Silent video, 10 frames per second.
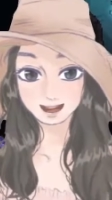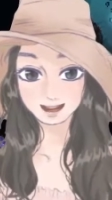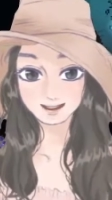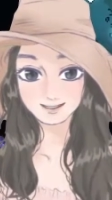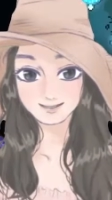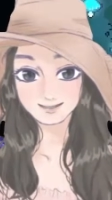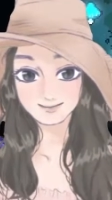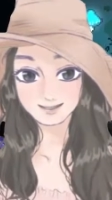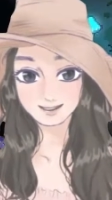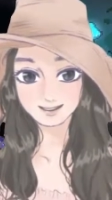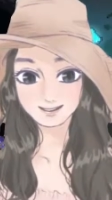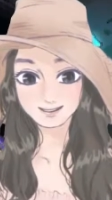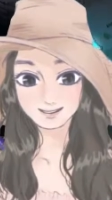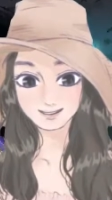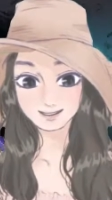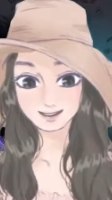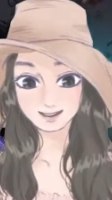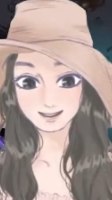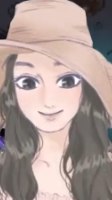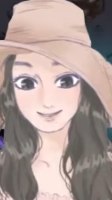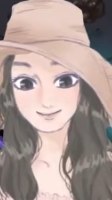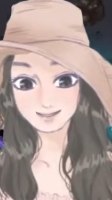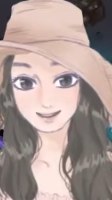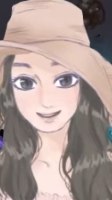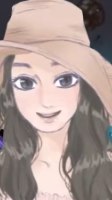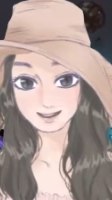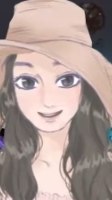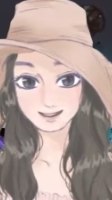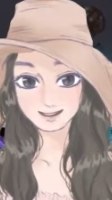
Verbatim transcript: I don't know. I mean, maybe it's...